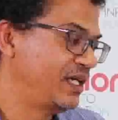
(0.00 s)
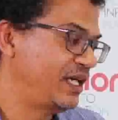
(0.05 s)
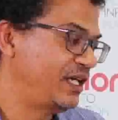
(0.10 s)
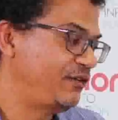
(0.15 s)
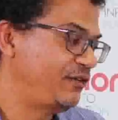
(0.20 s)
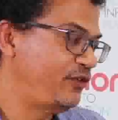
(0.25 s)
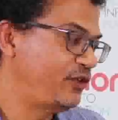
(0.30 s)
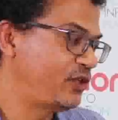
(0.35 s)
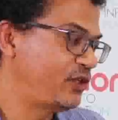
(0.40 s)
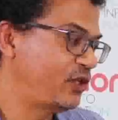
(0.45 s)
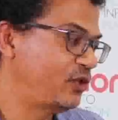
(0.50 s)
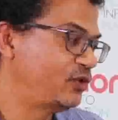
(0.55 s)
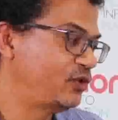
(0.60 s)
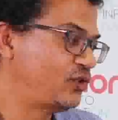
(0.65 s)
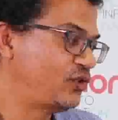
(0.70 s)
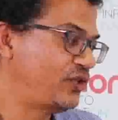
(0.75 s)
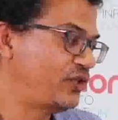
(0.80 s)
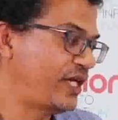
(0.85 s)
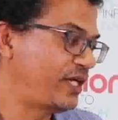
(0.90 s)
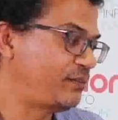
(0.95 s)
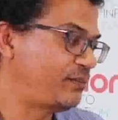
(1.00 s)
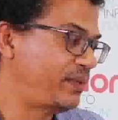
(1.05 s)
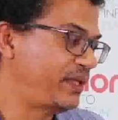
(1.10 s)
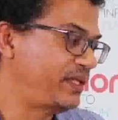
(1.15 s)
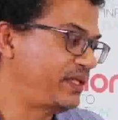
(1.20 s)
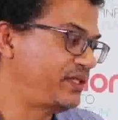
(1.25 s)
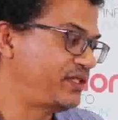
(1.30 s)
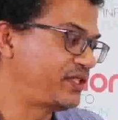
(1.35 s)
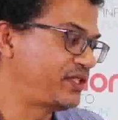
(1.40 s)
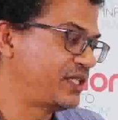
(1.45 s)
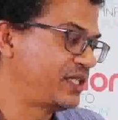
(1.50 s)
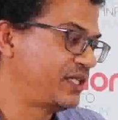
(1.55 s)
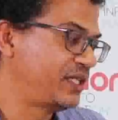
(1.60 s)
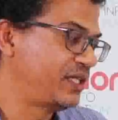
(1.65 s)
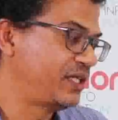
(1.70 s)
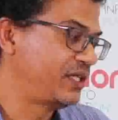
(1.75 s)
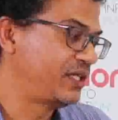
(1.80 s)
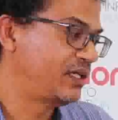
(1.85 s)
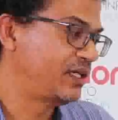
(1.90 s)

And if you go to that page